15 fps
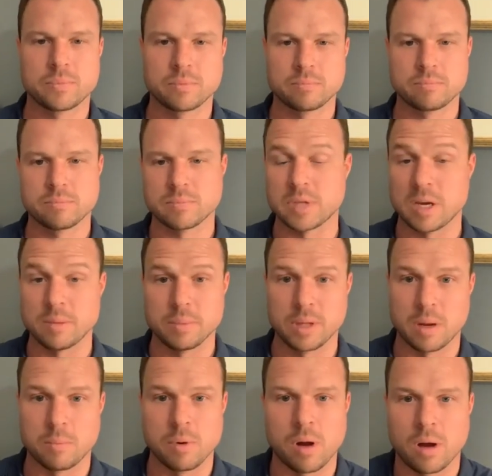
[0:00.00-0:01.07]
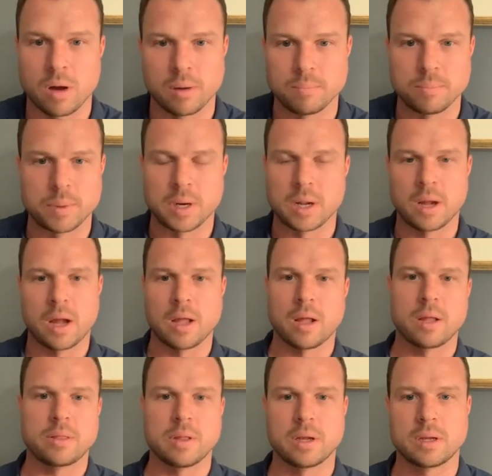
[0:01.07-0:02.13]
tell me I'm wrong, but I, I
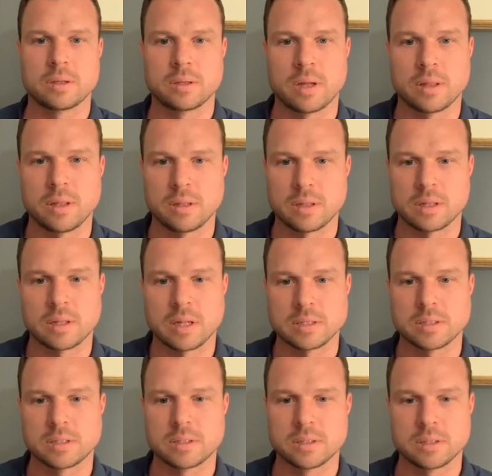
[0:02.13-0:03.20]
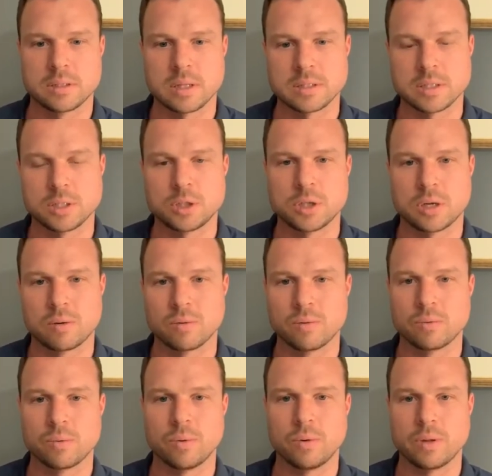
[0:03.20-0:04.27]
think I think that that's that's a general
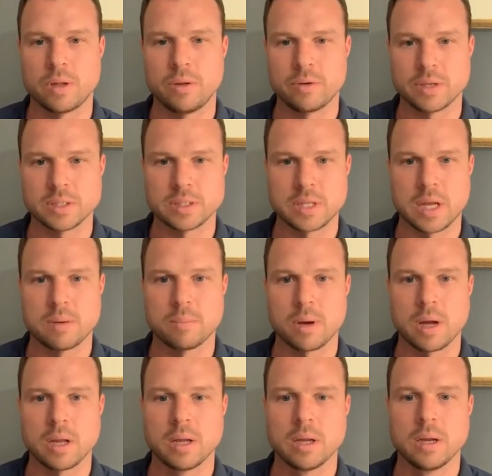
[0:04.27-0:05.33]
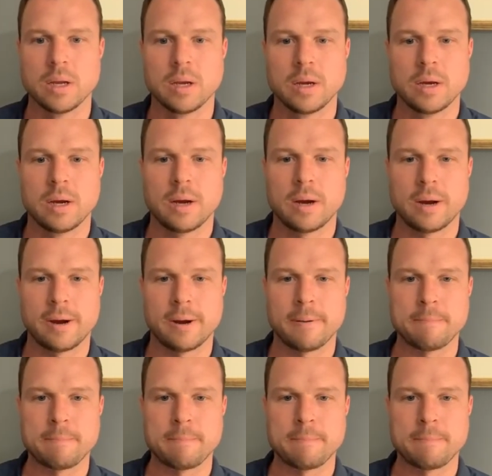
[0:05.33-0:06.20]
rule that you can stand by. Um,